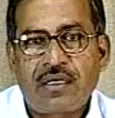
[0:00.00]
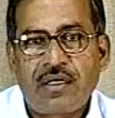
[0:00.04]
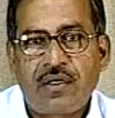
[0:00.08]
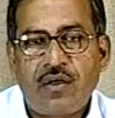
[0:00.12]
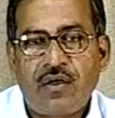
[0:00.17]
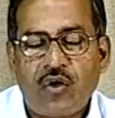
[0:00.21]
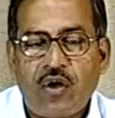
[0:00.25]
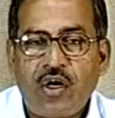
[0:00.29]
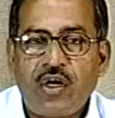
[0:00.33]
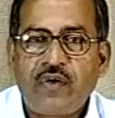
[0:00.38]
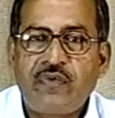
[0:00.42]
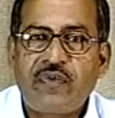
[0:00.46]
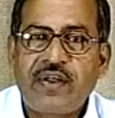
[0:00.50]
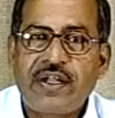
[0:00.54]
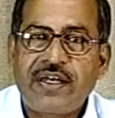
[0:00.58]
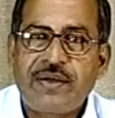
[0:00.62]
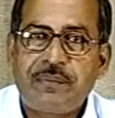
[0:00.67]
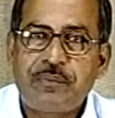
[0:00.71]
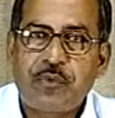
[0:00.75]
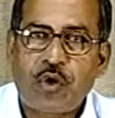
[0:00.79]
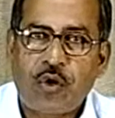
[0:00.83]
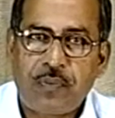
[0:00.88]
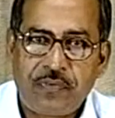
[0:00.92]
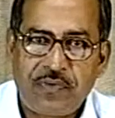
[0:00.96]
not very
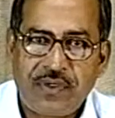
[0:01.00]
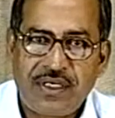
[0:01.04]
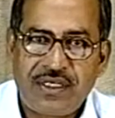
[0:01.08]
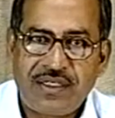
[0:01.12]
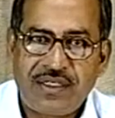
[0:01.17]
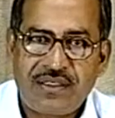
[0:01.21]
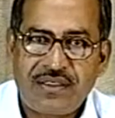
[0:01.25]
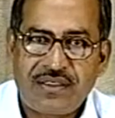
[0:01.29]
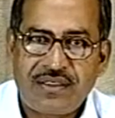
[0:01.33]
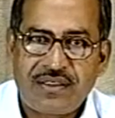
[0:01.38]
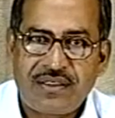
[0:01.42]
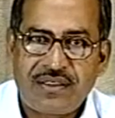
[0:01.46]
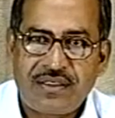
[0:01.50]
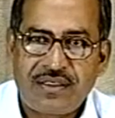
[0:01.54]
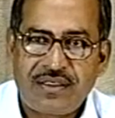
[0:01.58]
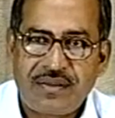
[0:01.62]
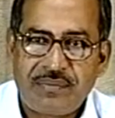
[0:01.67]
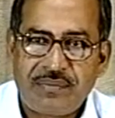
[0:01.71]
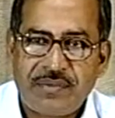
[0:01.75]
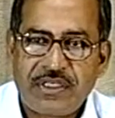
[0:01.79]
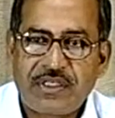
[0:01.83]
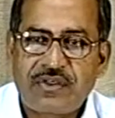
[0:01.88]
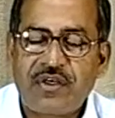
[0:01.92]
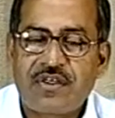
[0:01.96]
popular
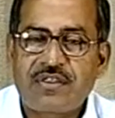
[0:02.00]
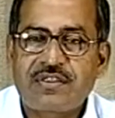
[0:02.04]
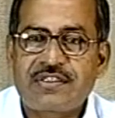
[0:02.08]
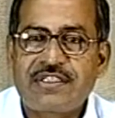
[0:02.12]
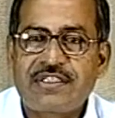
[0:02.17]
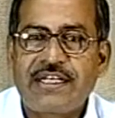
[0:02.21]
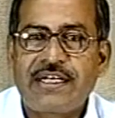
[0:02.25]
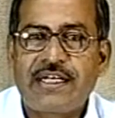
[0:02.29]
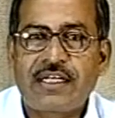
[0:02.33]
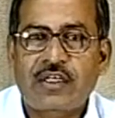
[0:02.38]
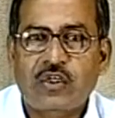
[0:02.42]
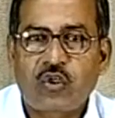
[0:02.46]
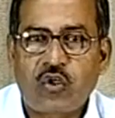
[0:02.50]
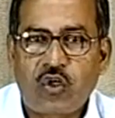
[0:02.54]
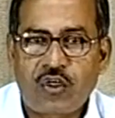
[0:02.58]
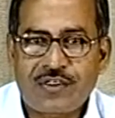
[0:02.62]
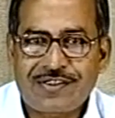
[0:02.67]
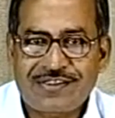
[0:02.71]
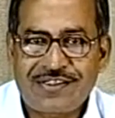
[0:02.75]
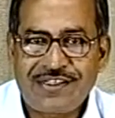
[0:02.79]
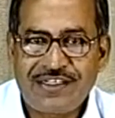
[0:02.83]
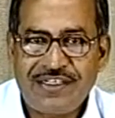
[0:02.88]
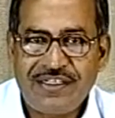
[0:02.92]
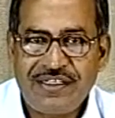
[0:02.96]
because they are
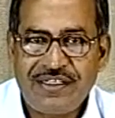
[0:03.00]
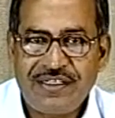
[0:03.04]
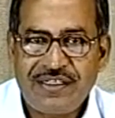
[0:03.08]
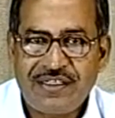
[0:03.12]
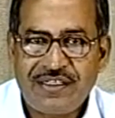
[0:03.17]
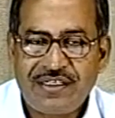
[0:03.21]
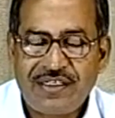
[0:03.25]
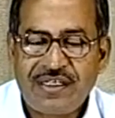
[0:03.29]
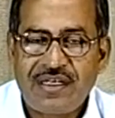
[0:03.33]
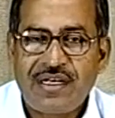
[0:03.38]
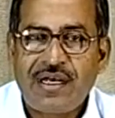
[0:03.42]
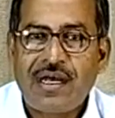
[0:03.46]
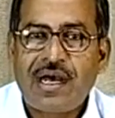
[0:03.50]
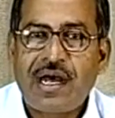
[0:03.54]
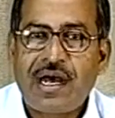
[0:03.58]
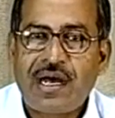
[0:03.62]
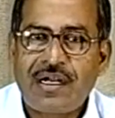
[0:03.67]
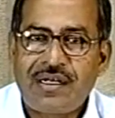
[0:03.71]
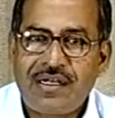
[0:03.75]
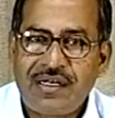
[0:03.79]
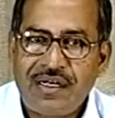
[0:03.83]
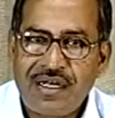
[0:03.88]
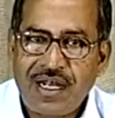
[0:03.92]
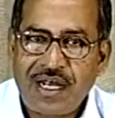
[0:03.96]
costly,
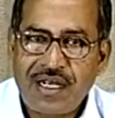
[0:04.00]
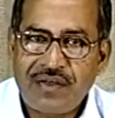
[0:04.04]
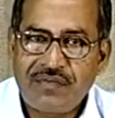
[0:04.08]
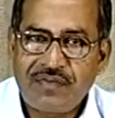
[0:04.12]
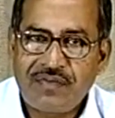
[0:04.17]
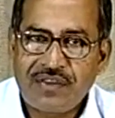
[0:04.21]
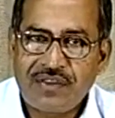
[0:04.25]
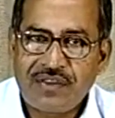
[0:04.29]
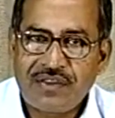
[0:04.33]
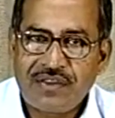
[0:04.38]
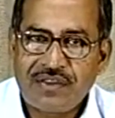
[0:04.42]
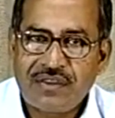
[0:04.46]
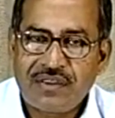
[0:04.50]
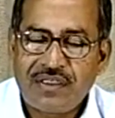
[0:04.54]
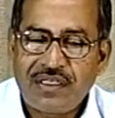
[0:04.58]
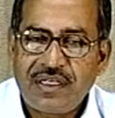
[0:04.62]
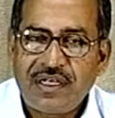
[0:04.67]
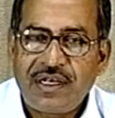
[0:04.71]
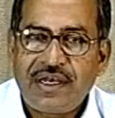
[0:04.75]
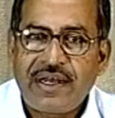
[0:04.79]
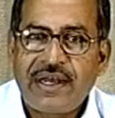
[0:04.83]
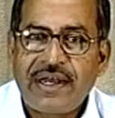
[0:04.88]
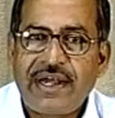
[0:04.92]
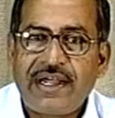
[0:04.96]
unreliable
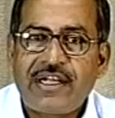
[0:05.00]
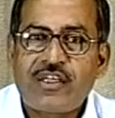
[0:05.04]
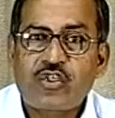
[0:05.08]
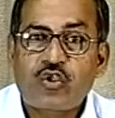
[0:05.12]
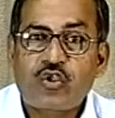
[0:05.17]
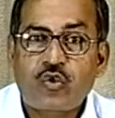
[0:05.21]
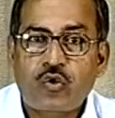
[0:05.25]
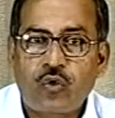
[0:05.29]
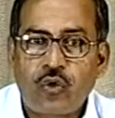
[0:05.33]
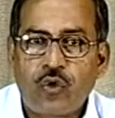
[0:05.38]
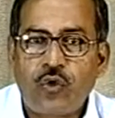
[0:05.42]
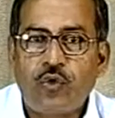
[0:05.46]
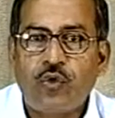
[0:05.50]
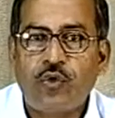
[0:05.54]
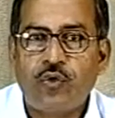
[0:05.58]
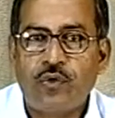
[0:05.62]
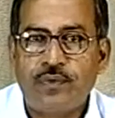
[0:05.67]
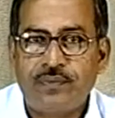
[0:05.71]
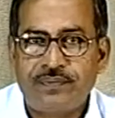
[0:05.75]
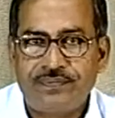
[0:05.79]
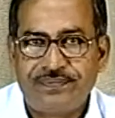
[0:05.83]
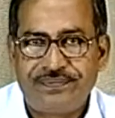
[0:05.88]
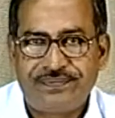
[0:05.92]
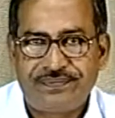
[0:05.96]
and slow.
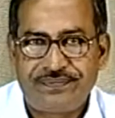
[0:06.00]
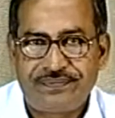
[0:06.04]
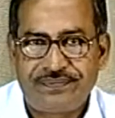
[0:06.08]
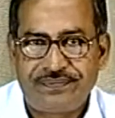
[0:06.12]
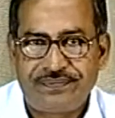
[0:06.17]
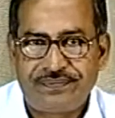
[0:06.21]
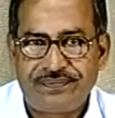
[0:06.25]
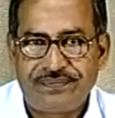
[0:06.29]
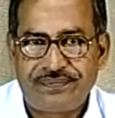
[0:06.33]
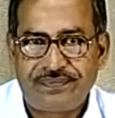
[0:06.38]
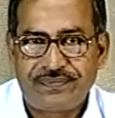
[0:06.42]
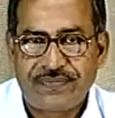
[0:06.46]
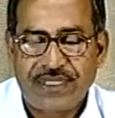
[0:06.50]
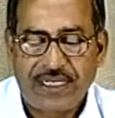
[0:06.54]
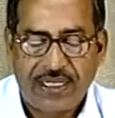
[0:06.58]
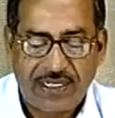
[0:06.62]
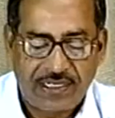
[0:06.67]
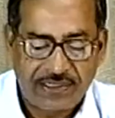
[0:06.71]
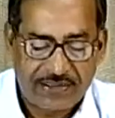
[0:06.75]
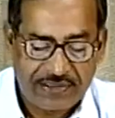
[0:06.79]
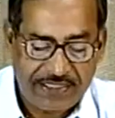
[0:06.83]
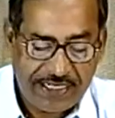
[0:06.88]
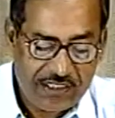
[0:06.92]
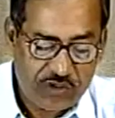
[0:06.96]

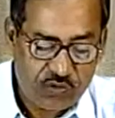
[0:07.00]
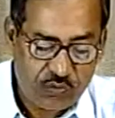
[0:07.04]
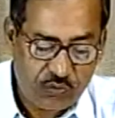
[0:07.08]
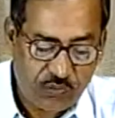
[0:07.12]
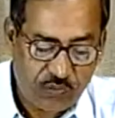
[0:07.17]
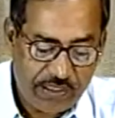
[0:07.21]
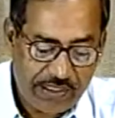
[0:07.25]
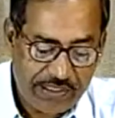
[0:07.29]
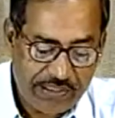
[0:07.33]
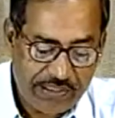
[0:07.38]
And that is why